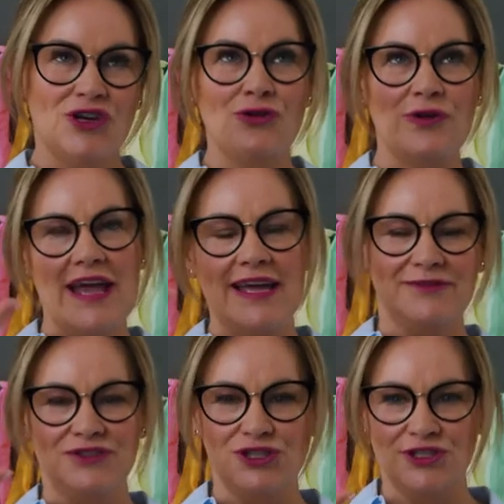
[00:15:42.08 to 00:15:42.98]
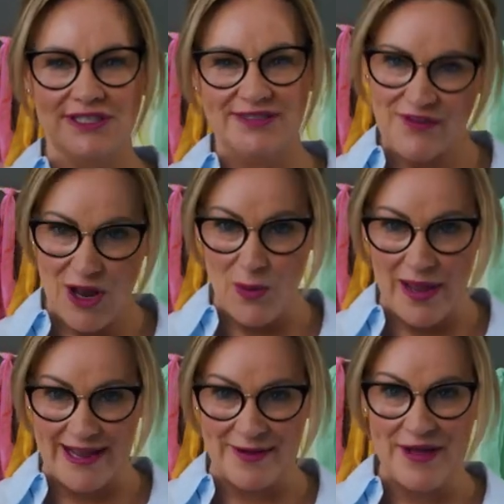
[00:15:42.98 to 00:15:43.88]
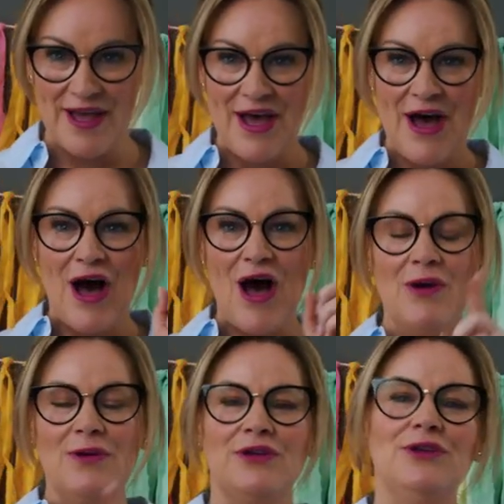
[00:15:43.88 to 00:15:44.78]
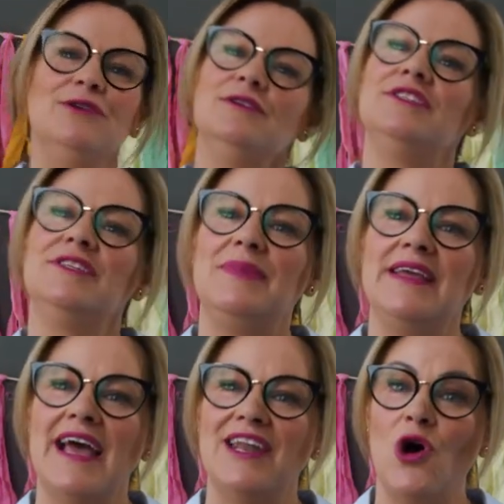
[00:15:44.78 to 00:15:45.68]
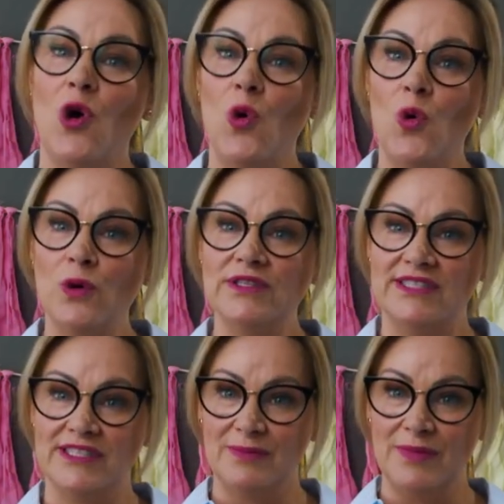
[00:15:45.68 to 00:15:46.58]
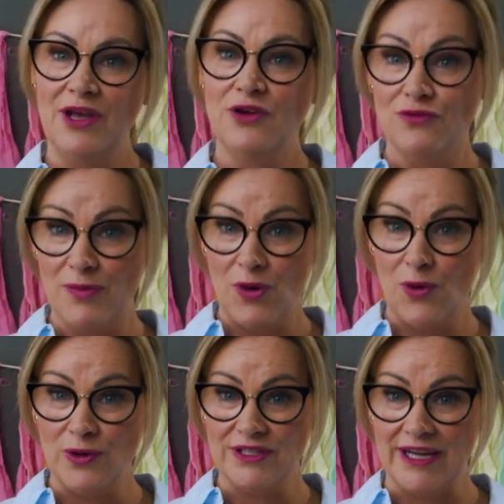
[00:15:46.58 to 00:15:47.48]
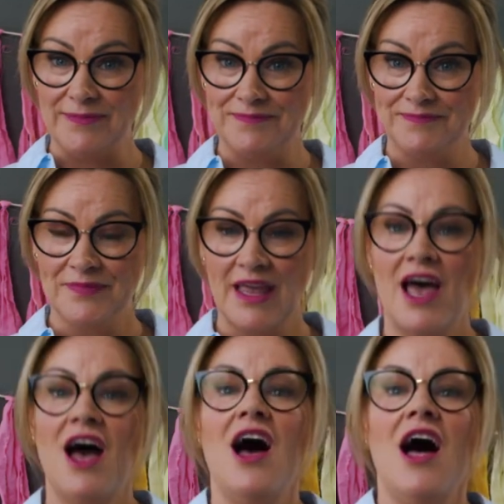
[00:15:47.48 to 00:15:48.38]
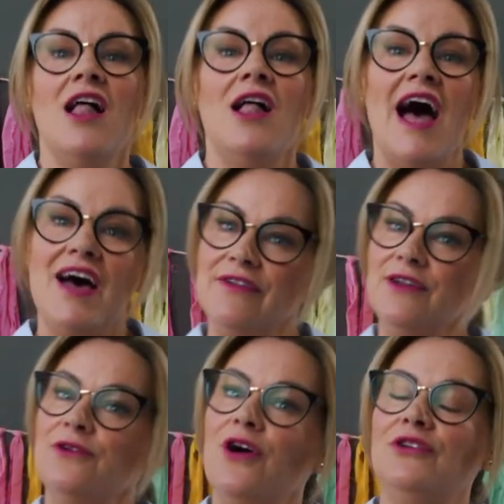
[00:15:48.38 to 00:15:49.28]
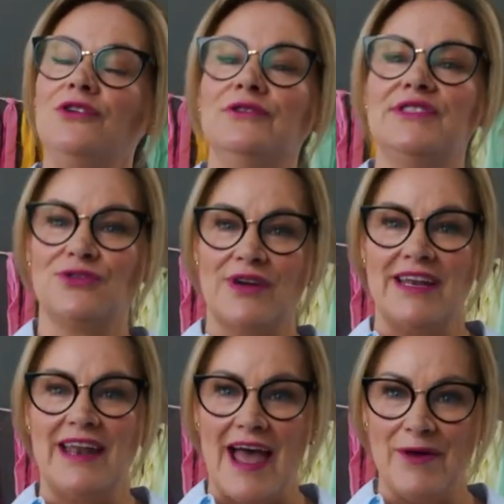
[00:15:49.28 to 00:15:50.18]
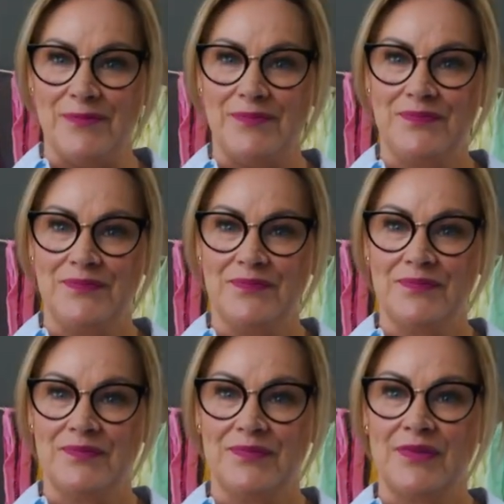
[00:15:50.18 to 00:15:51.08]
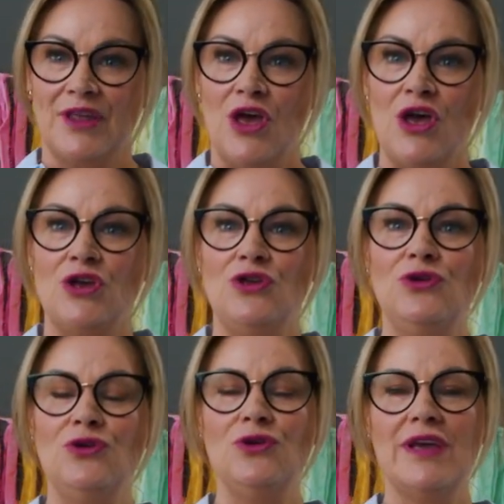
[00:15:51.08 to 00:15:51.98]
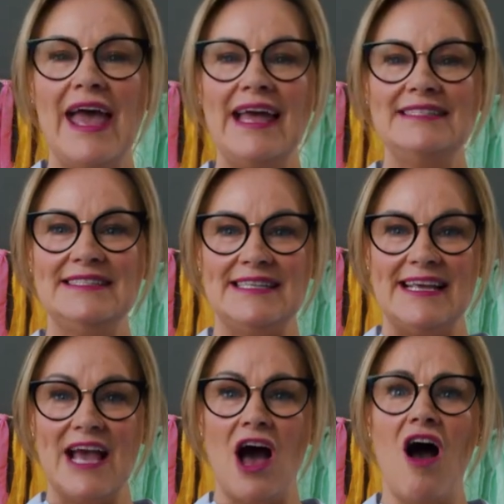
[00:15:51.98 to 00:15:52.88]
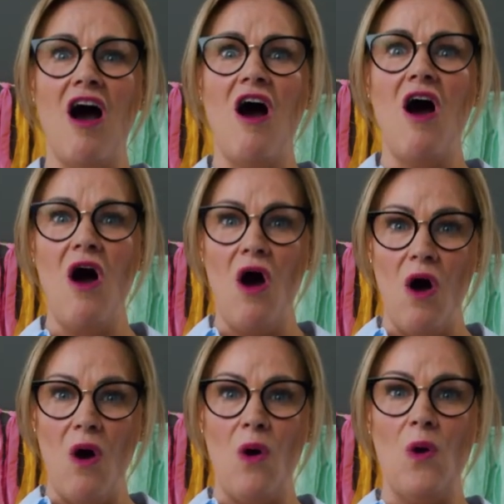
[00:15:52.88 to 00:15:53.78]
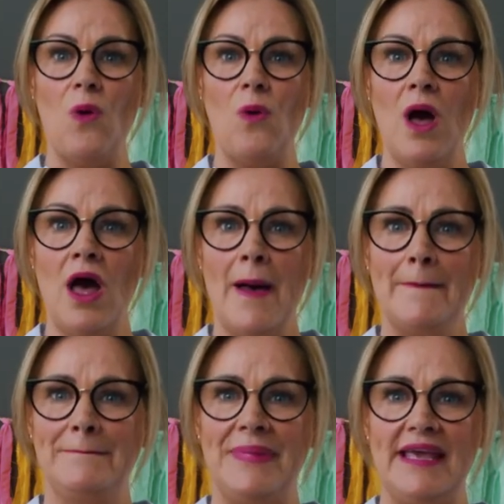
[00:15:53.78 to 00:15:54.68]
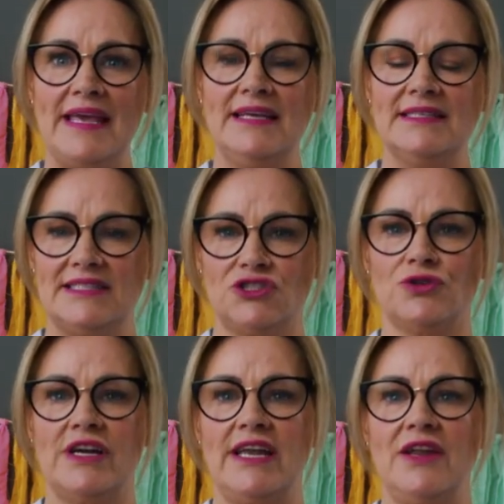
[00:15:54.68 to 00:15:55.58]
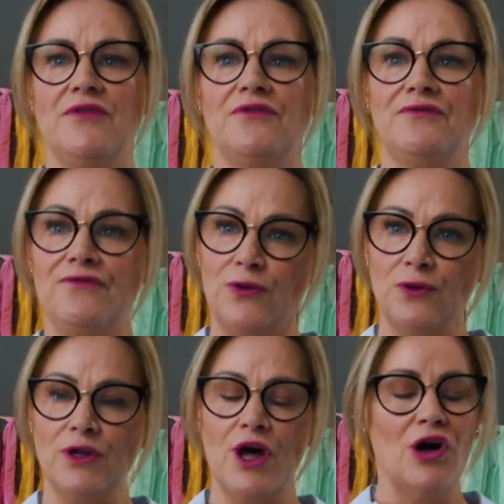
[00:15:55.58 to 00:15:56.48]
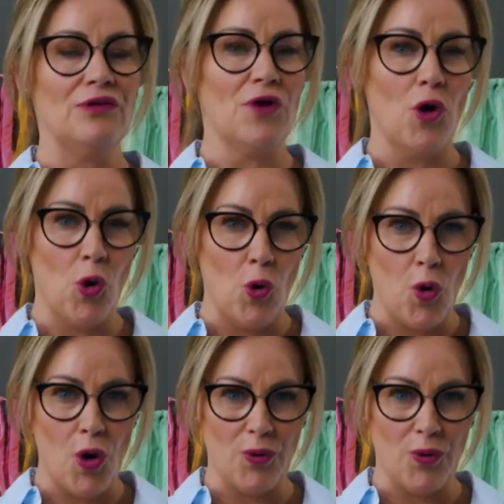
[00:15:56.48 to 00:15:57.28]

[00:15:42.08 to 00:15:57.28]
creative juices flowing. I want you to be an awesome reporter. Have a look on your screen now. You can see a whole big screen full of OR